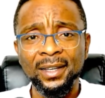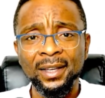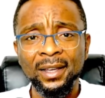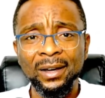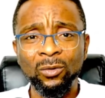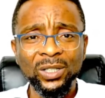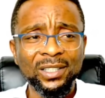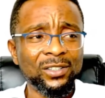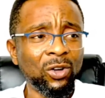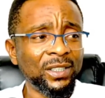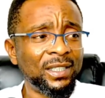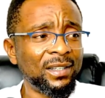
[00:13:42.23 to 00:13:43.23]
What is
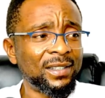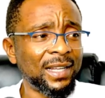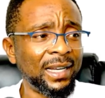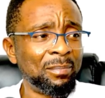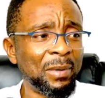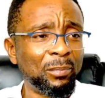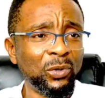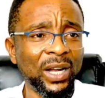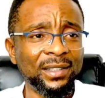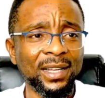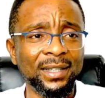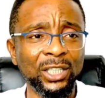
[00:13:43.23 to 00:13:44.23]
all this telling people that
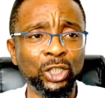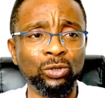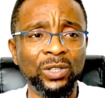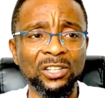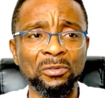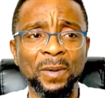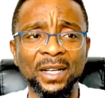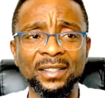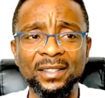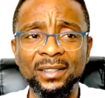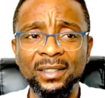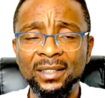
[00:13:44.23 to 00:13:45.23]
they should
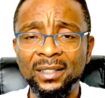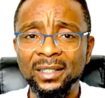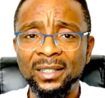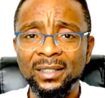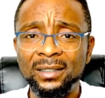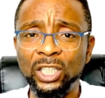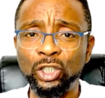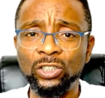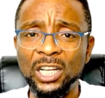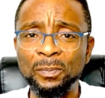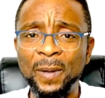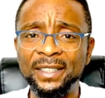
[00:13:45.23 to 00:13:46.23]
respect
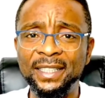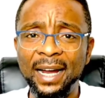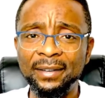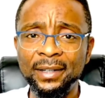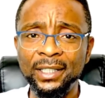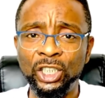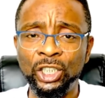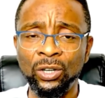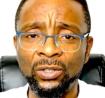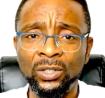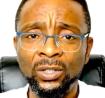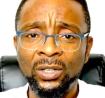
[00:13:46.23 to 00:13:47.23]
their religion?
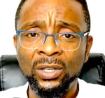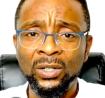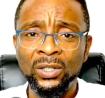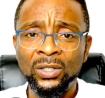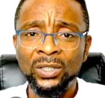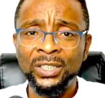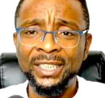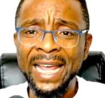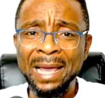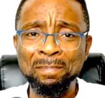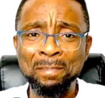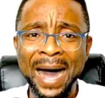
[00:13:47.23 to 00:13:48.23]
Share
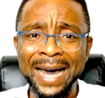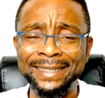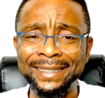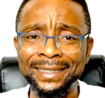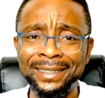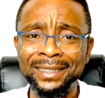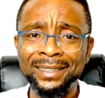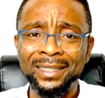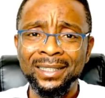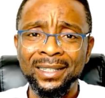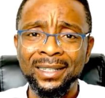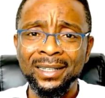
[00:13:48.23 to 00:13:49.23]
mad in
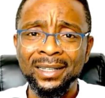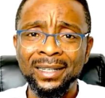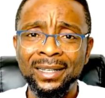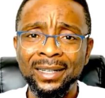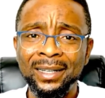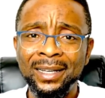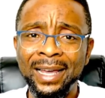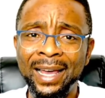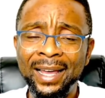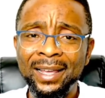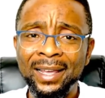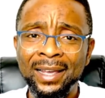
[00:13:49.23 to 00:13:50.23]

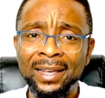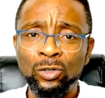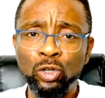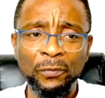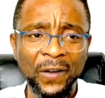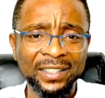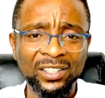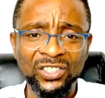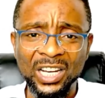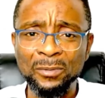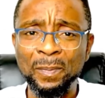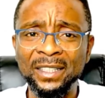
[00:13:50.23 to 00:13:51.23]
it. So if I
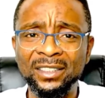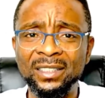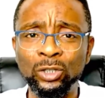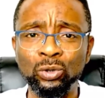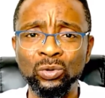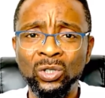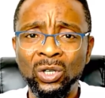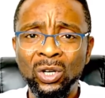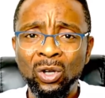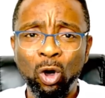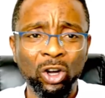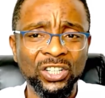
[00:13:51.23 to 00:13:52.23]
disrespect you,
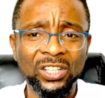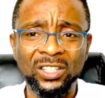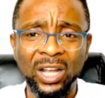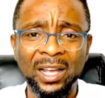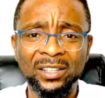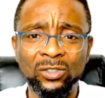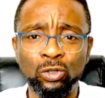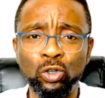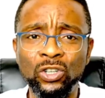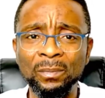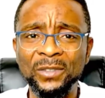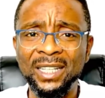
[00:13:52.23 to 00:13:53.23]
or do
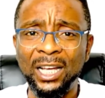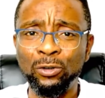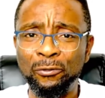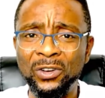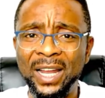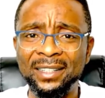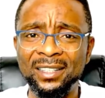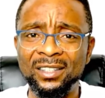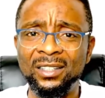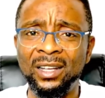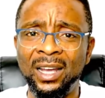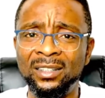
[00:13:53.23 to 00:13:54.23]
something that you feel like is
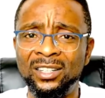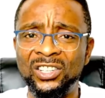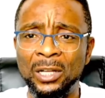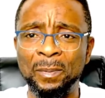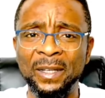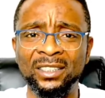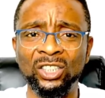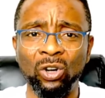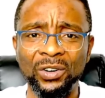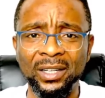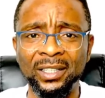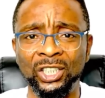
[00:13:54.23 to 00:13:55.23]
disrespecting your
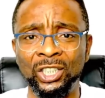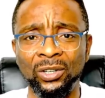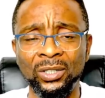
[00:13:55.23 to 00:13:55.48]
religion,